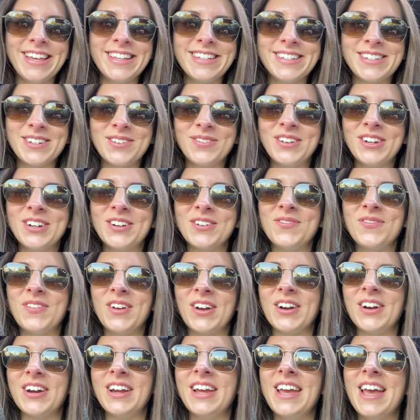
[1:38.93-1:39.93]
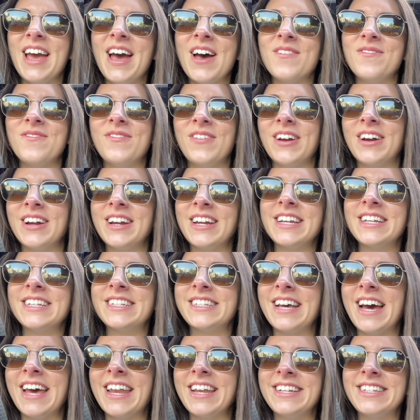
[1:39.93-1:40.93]
So we are very, very
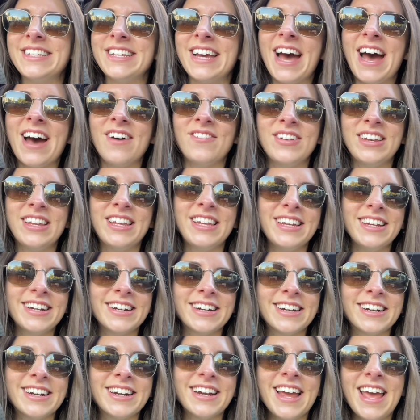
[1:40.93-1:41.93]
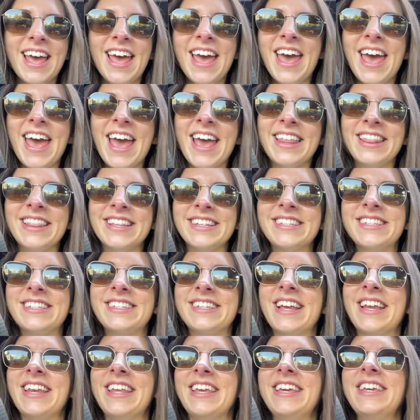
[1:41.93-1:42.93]
excited to have it here in the
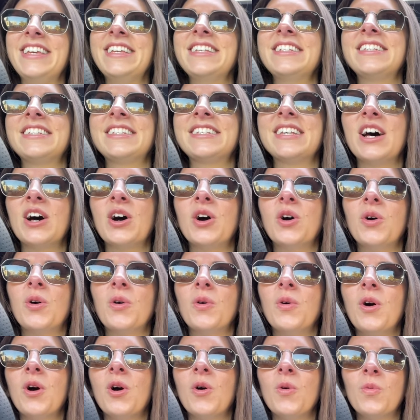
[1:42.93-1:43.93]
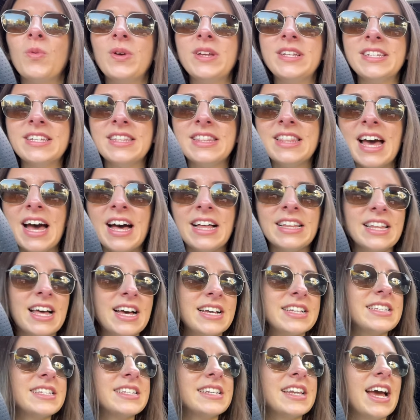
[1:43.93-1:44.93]
city. So we did that
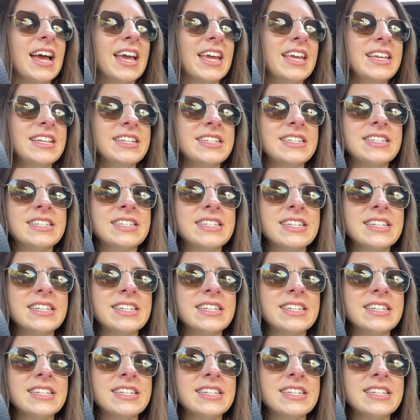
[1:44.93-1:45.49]
last night.